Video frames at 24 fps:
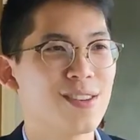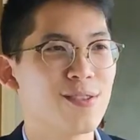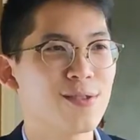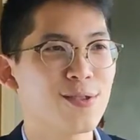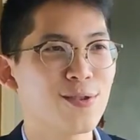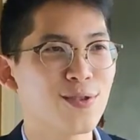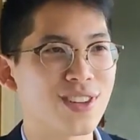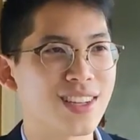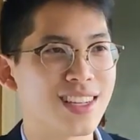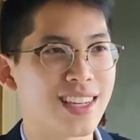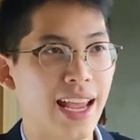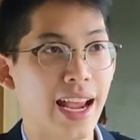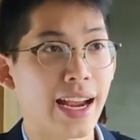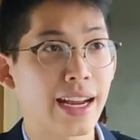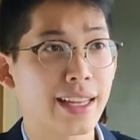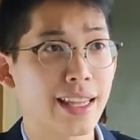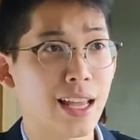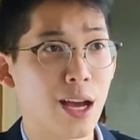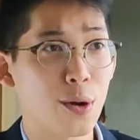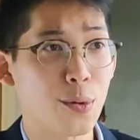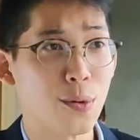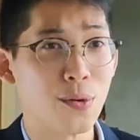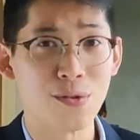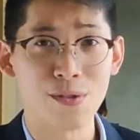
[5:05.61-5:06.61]
also decked
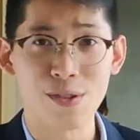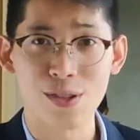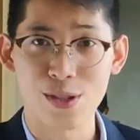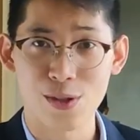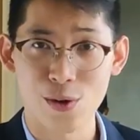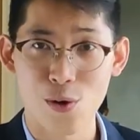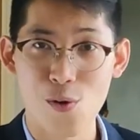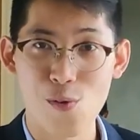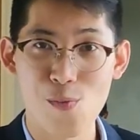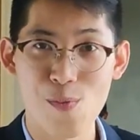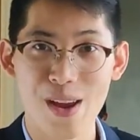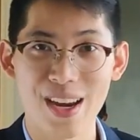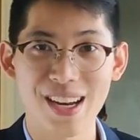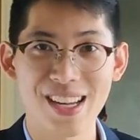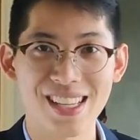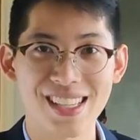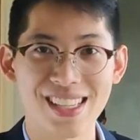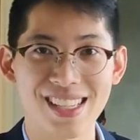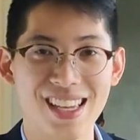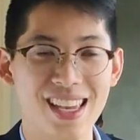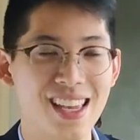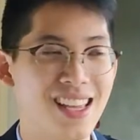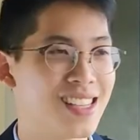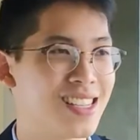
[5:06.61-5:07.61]
out with so many
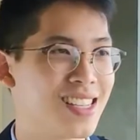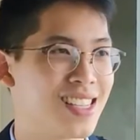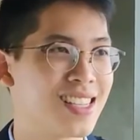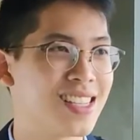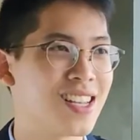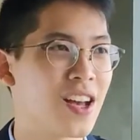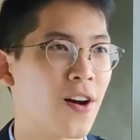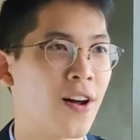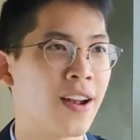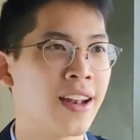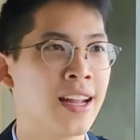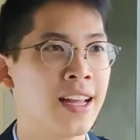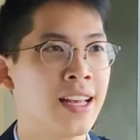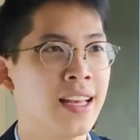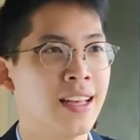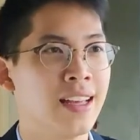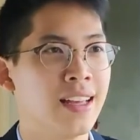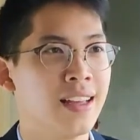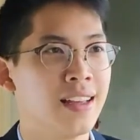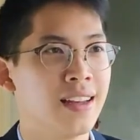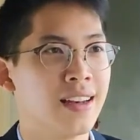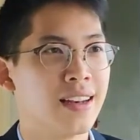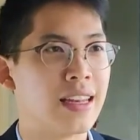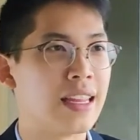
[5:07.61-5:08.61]
skins. He's got
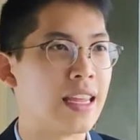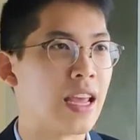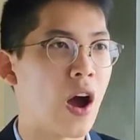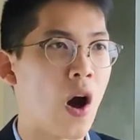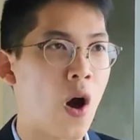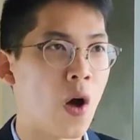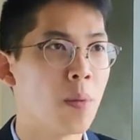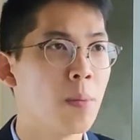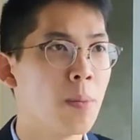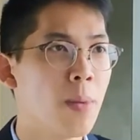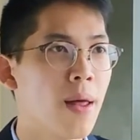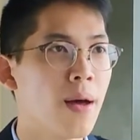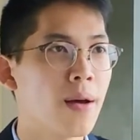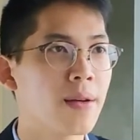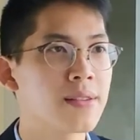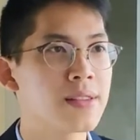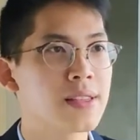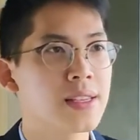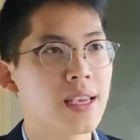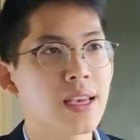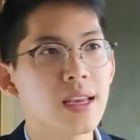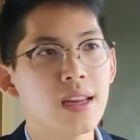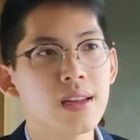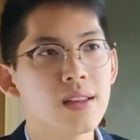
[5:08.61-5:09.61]
the on-block skin,